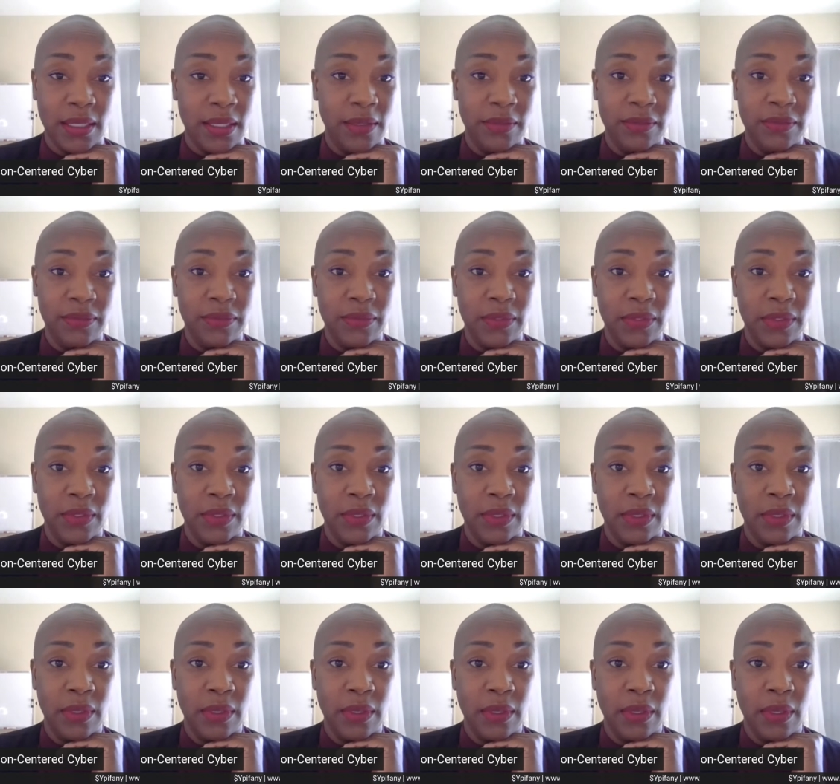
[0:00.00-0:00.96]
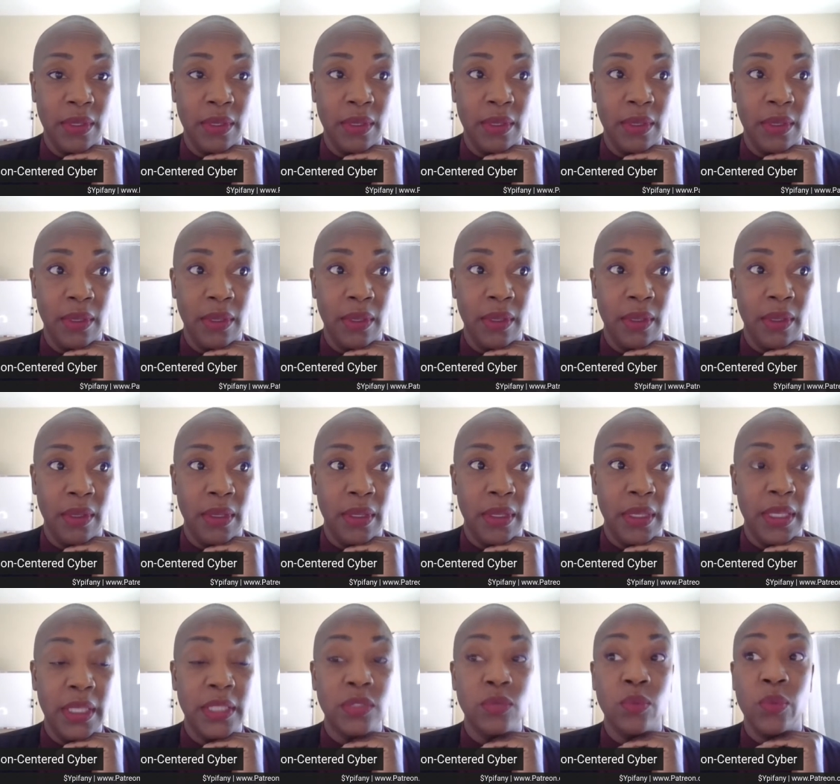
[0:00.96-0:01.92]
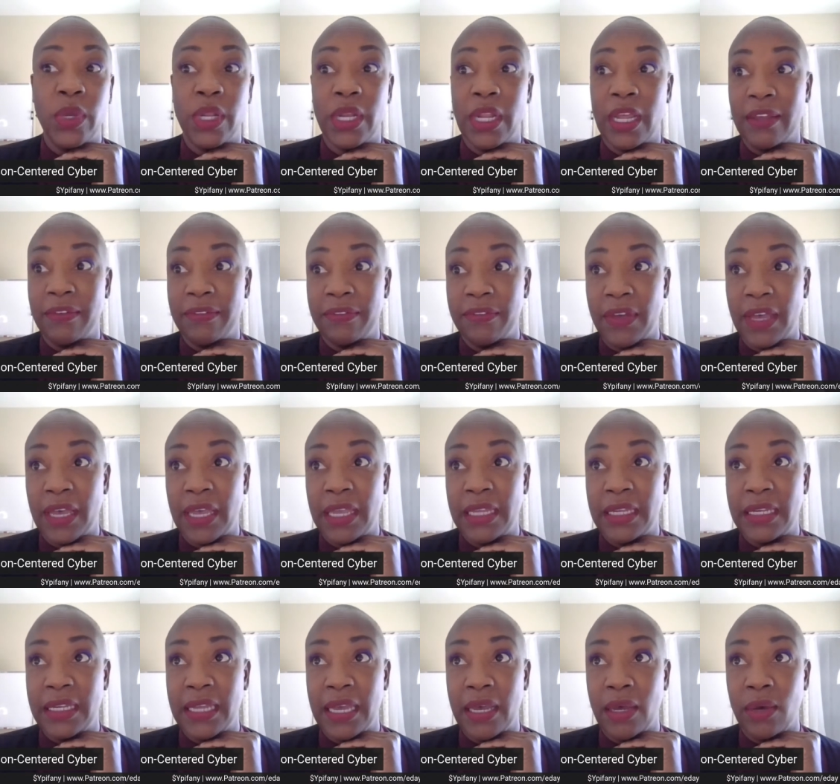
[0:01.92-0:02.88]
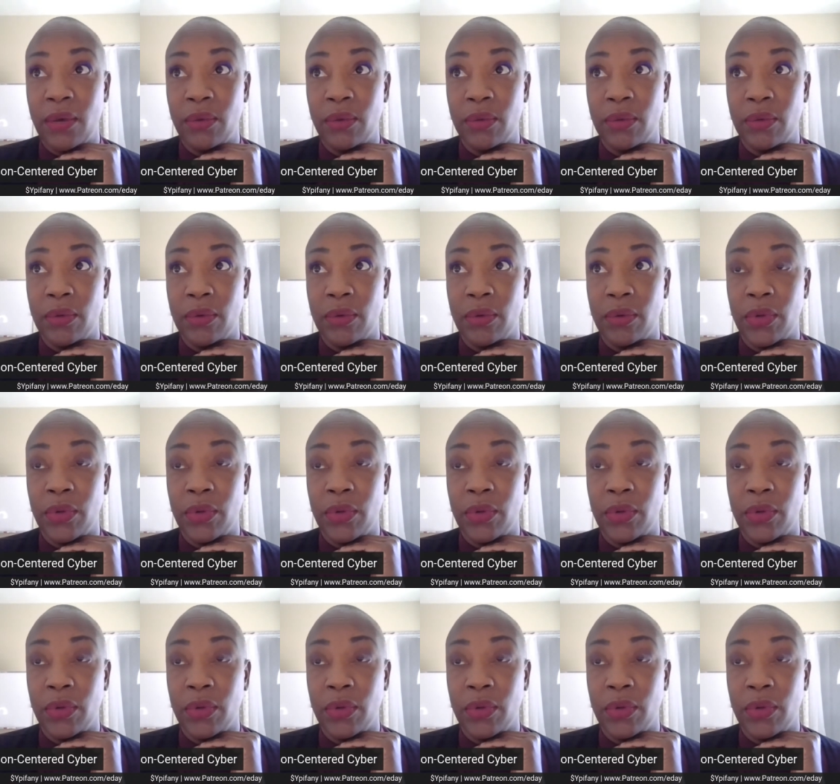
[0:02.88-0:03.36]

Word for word: stuff is when i find out